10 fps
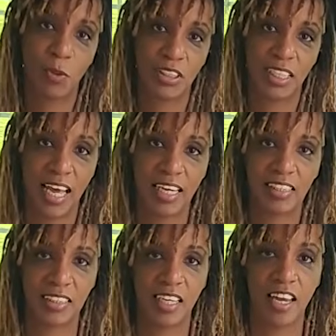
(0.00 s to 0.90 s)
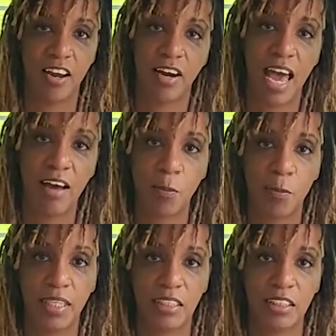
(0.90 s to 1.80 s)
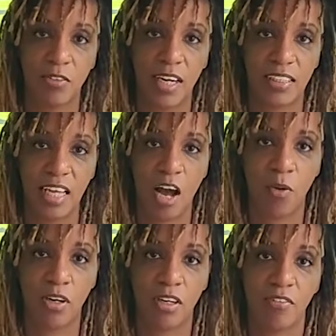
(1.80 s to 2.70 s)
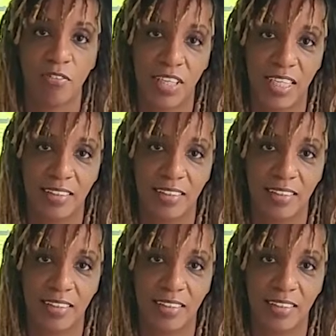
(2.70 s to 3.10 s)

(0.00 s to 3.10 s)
to kind of sit here and have a place to rest our feet.